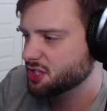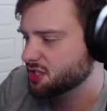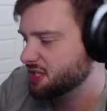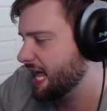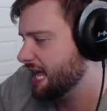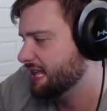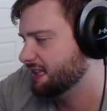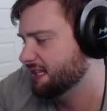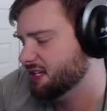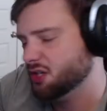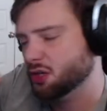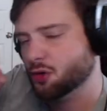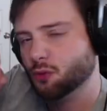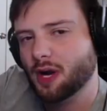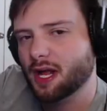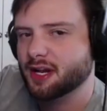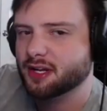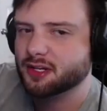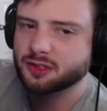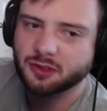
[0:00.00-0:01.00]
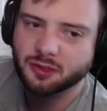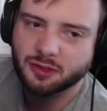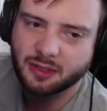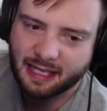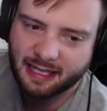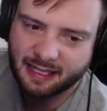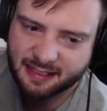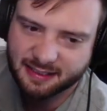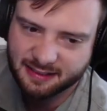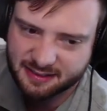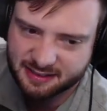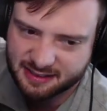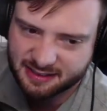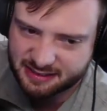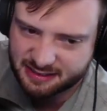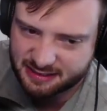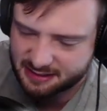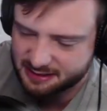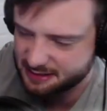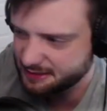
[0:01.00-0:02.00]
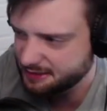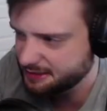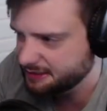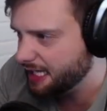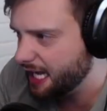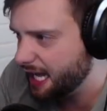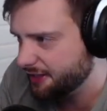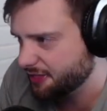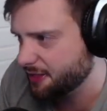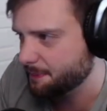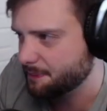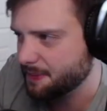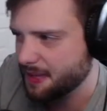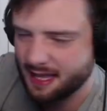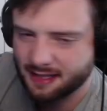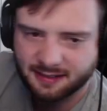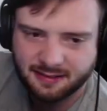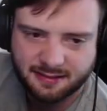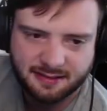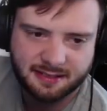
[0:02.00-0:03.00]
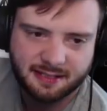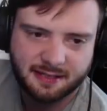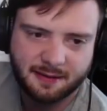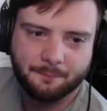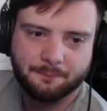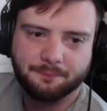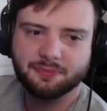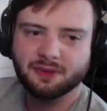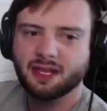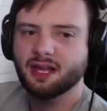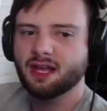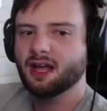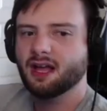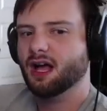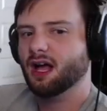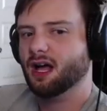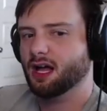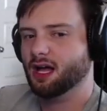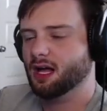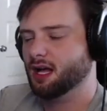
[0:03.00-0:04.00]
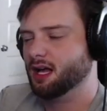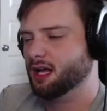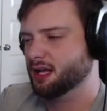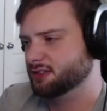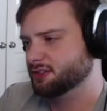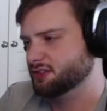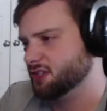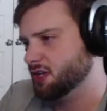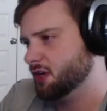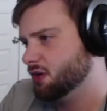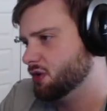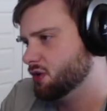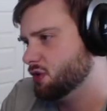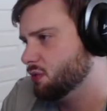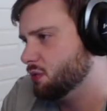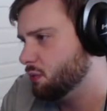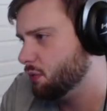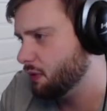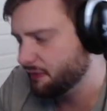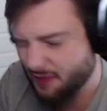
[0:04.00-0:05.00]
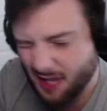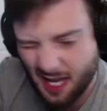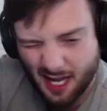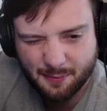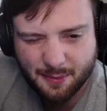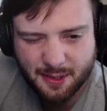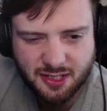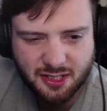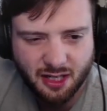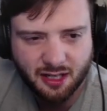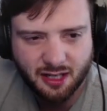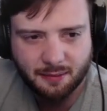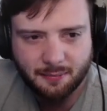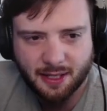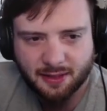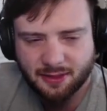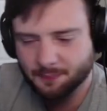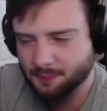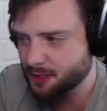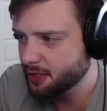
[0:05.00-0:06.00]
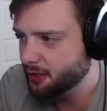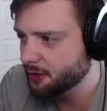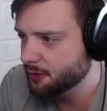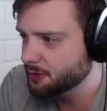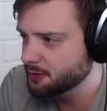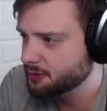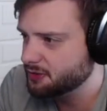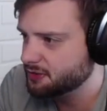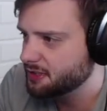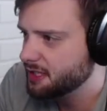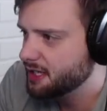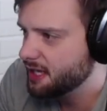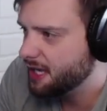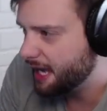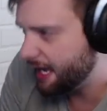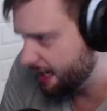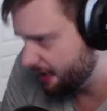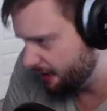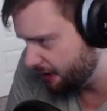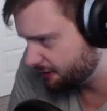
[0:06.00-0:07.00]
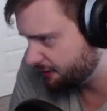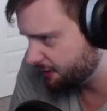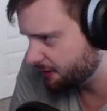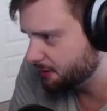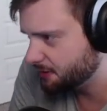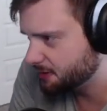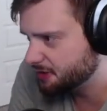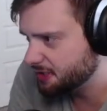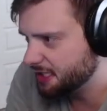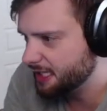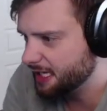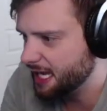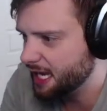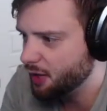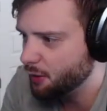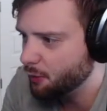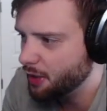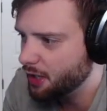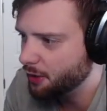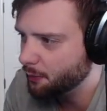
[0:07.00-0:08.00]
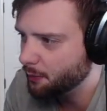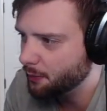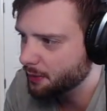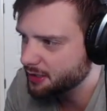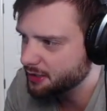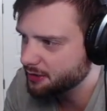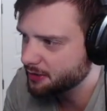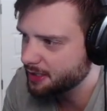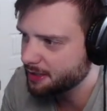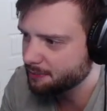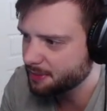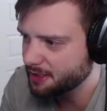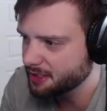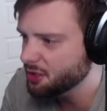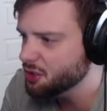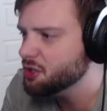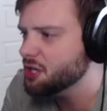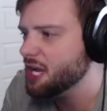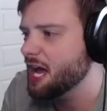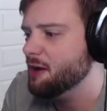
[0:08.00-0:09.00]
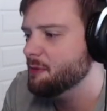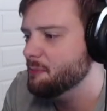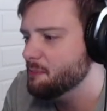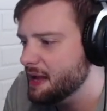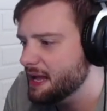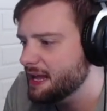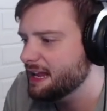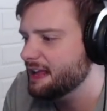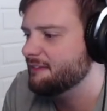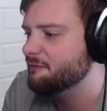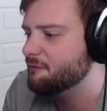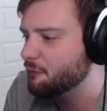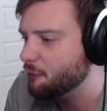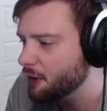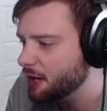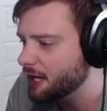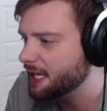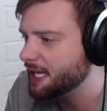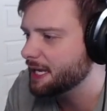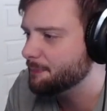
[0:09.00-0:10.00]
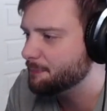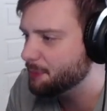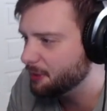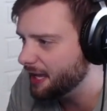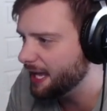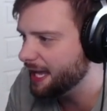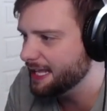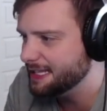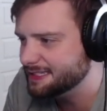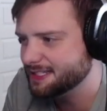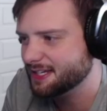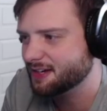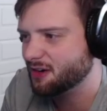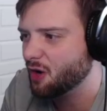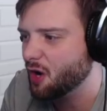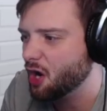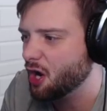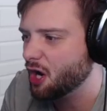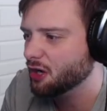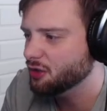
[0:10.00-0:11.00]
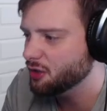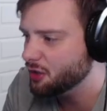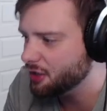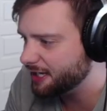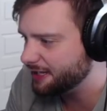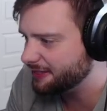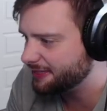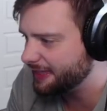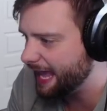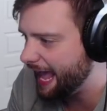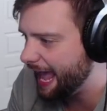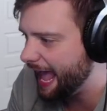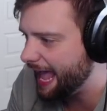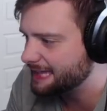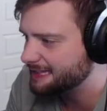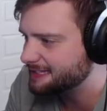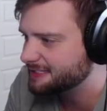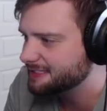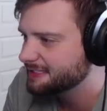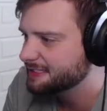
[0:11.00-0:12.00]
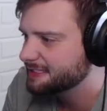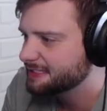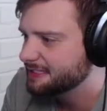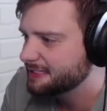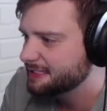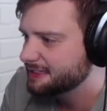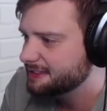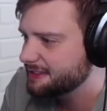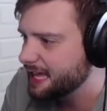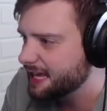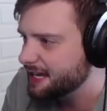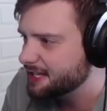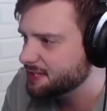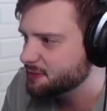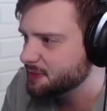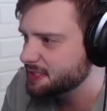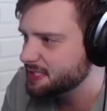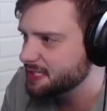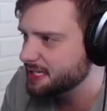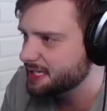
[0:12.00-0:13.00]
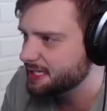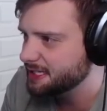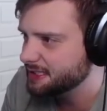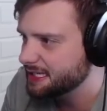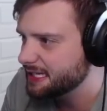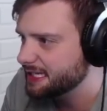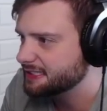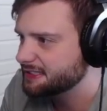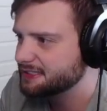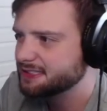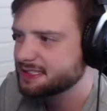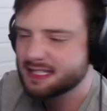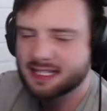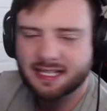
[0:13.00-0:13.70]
that little reticle is not the best. So we've kind of been talking about the pros and also seeing how well we're doing, but look how many freaking planes there are. Look at that. That is ridiculous.